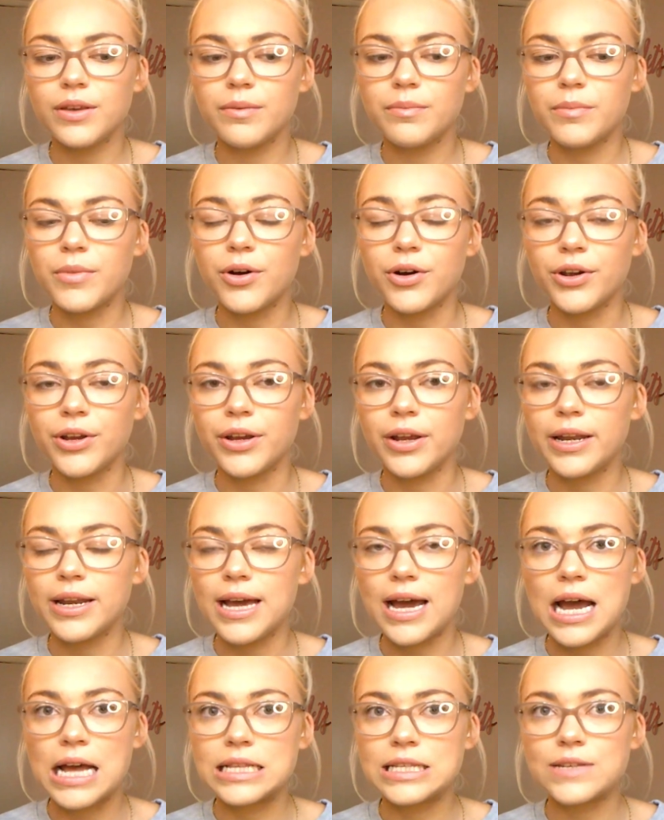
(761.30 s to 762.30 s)
my
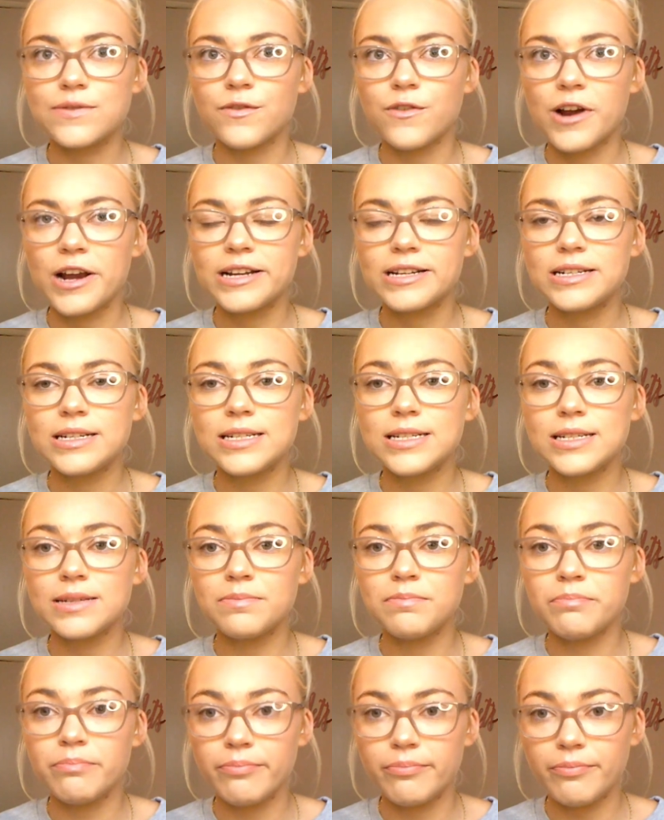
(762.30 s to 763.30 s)
nan's friend
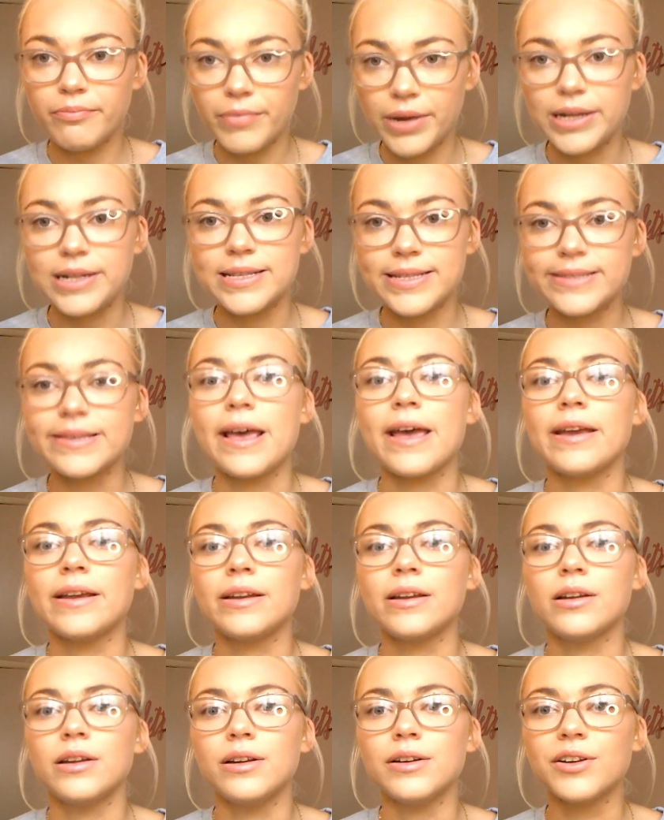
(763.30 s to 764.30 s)
insane.